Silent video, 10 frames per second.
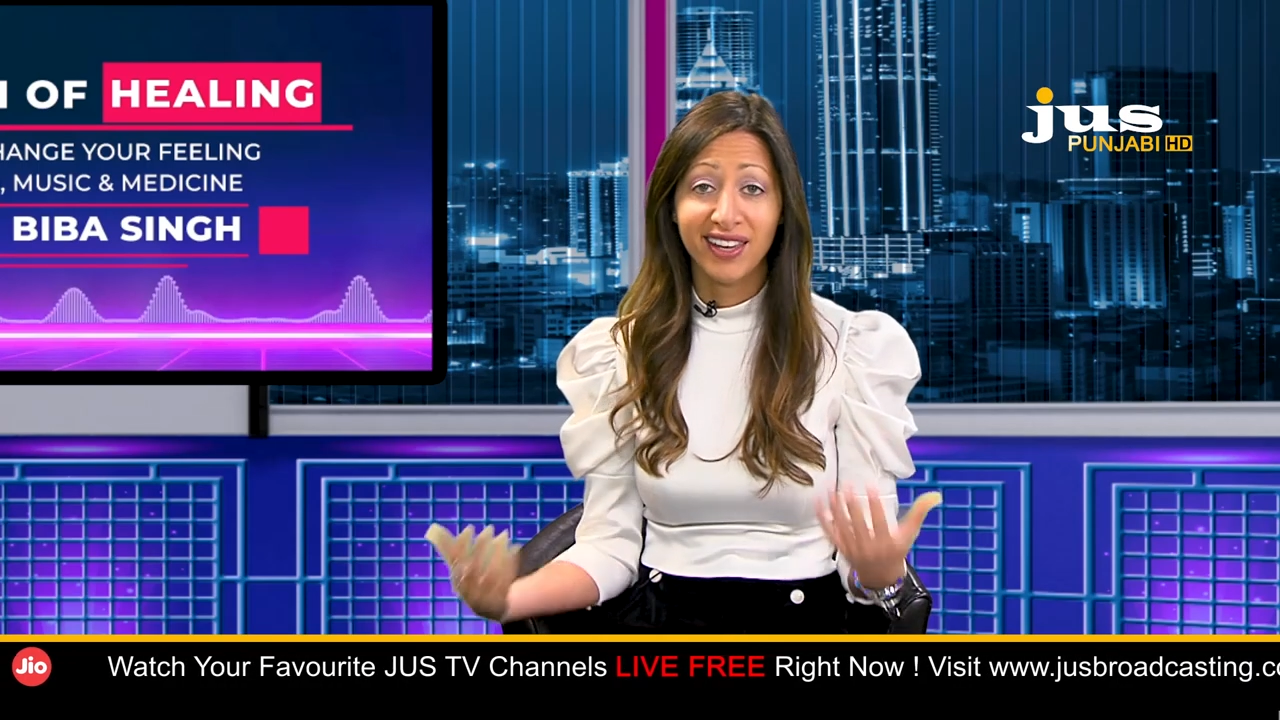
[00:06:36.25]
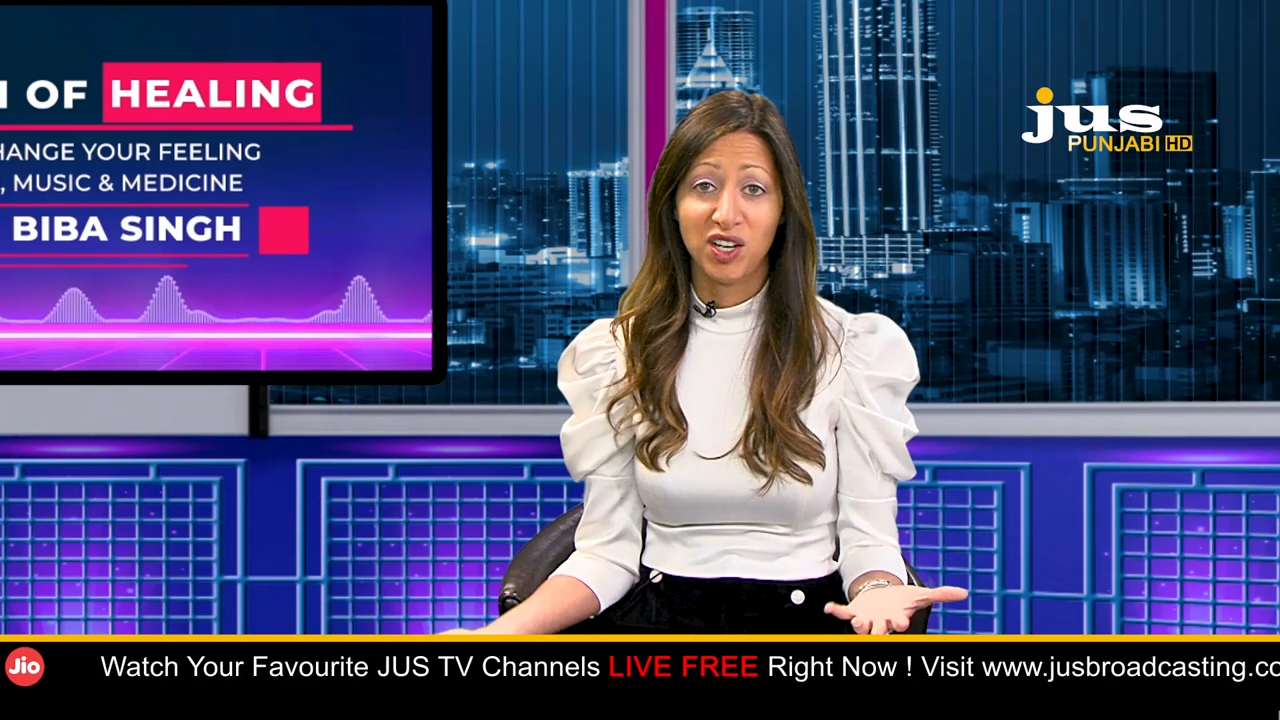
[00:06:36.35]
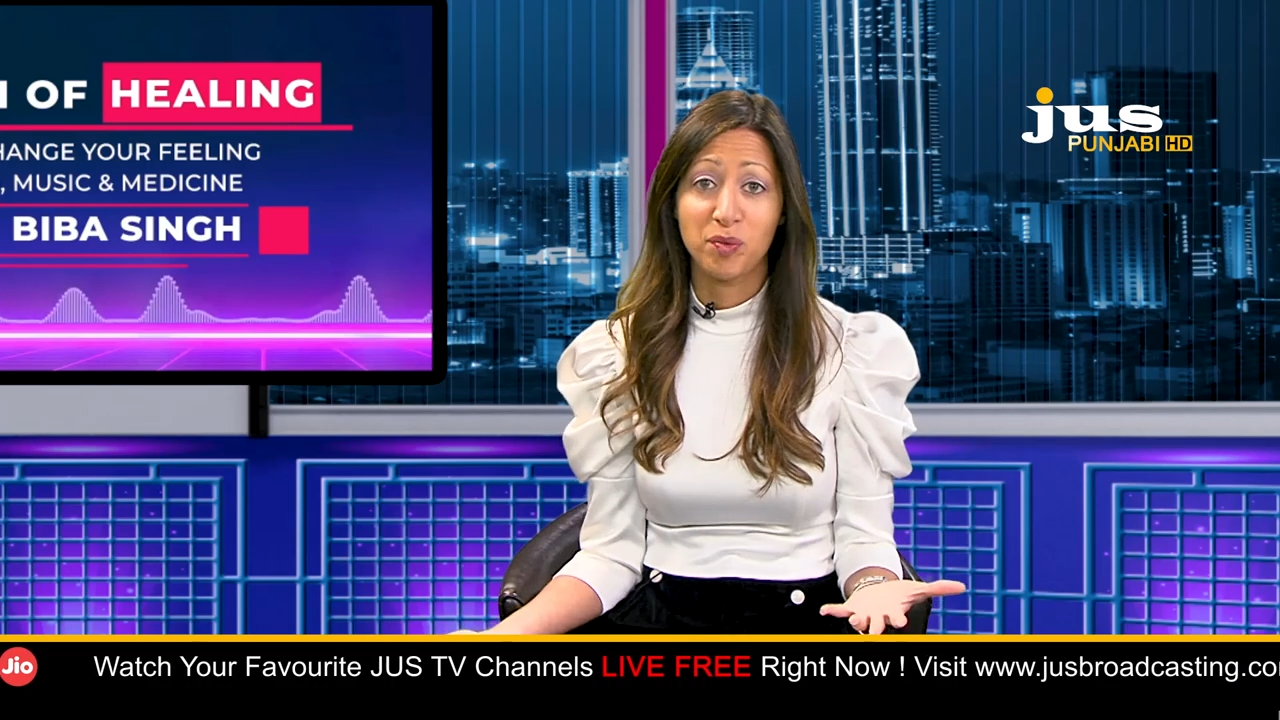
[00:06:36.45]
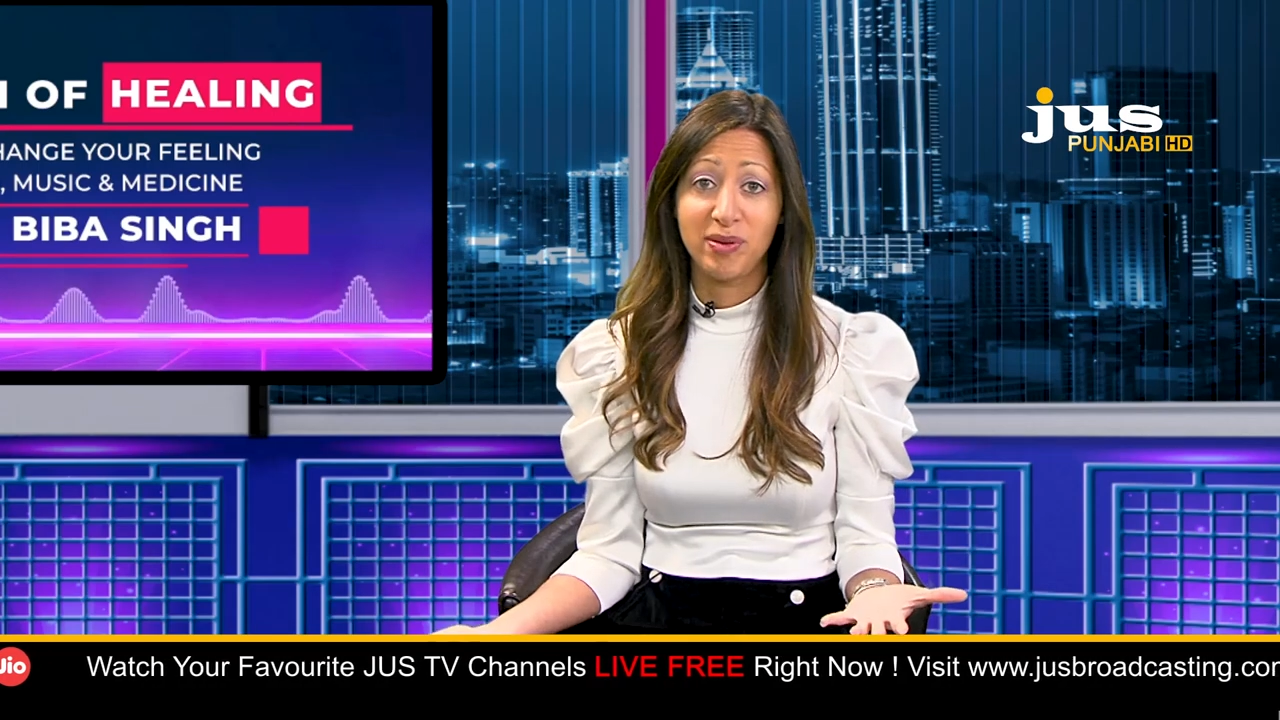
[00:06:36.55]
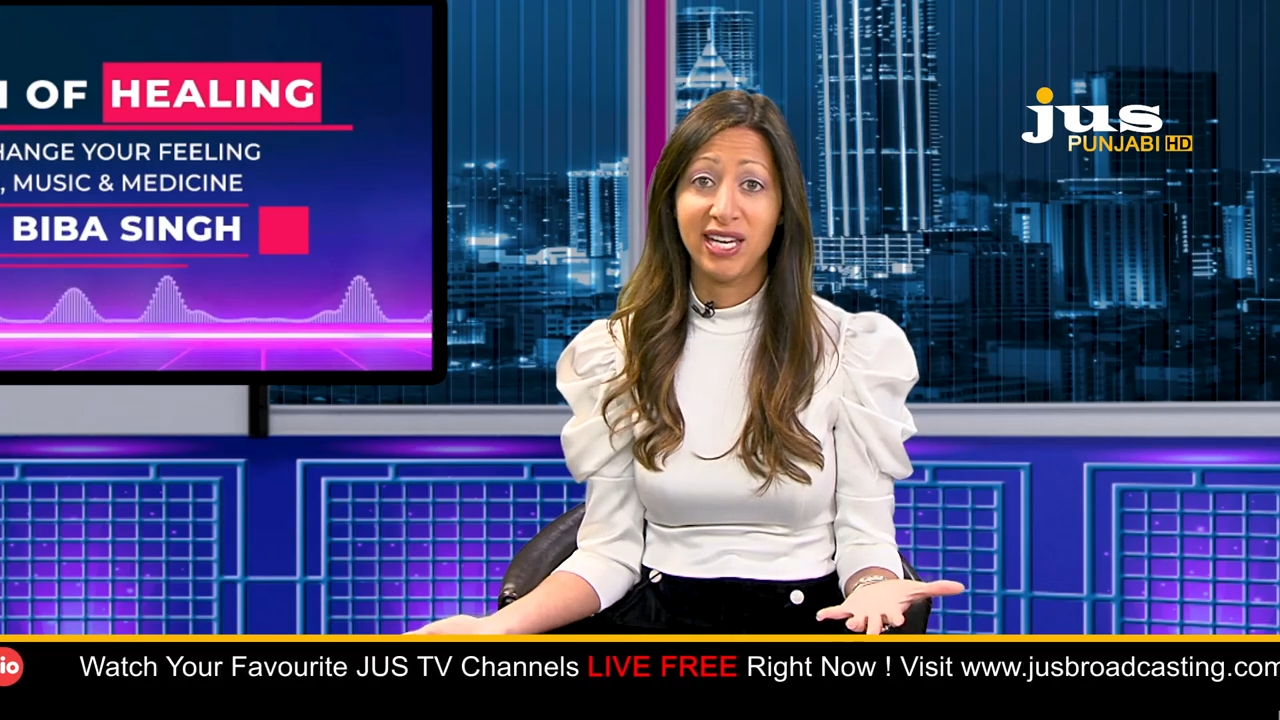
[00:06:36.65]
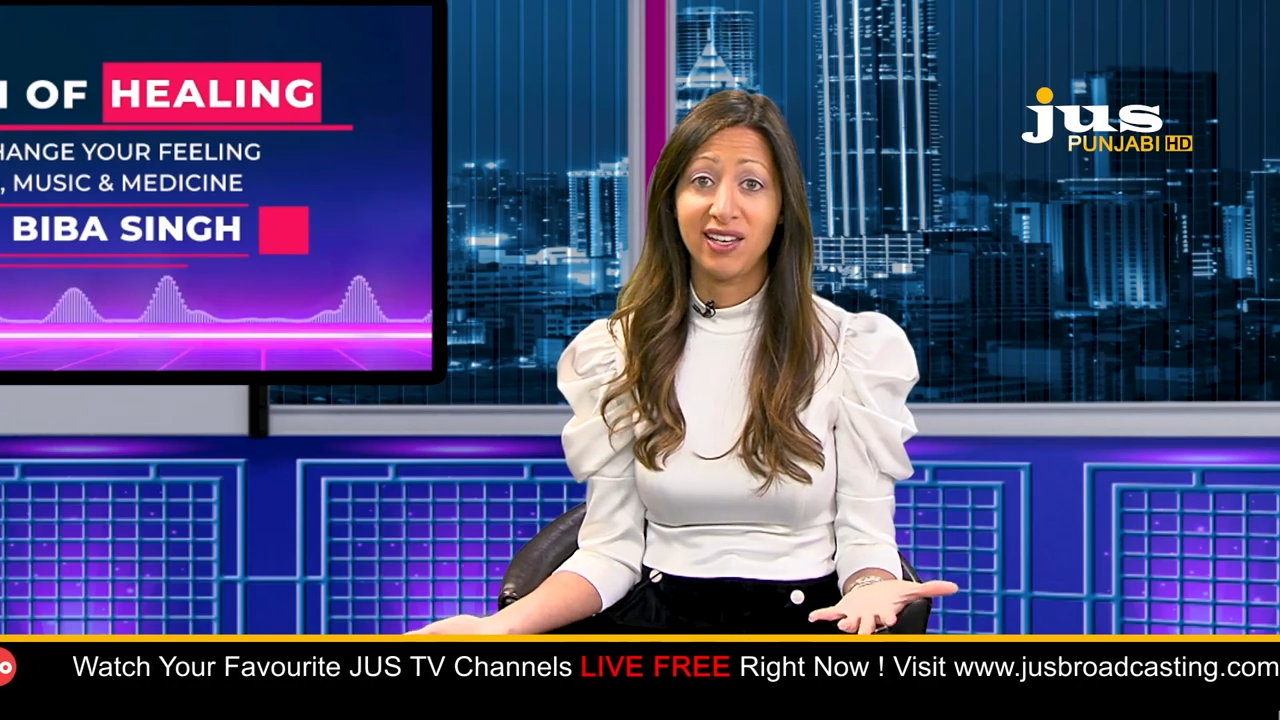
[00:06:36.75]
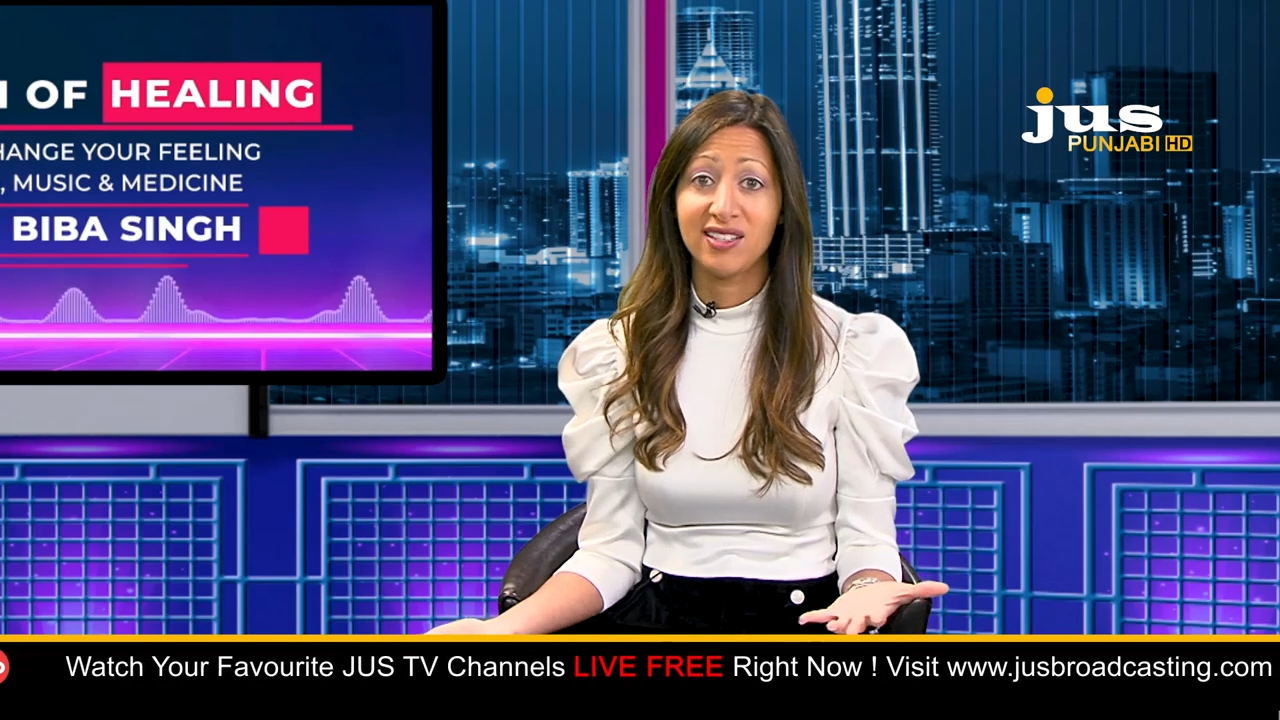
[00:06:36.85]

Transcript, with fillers: therapy